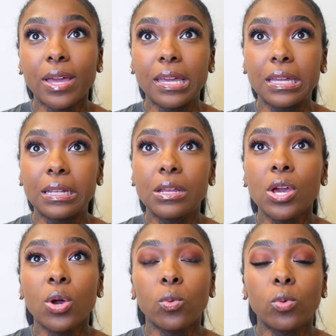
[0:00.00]
and
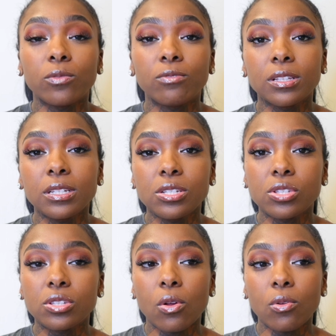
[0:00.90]
what really
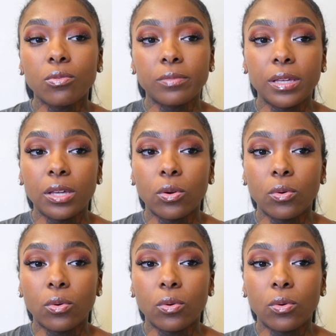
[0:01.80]
sold me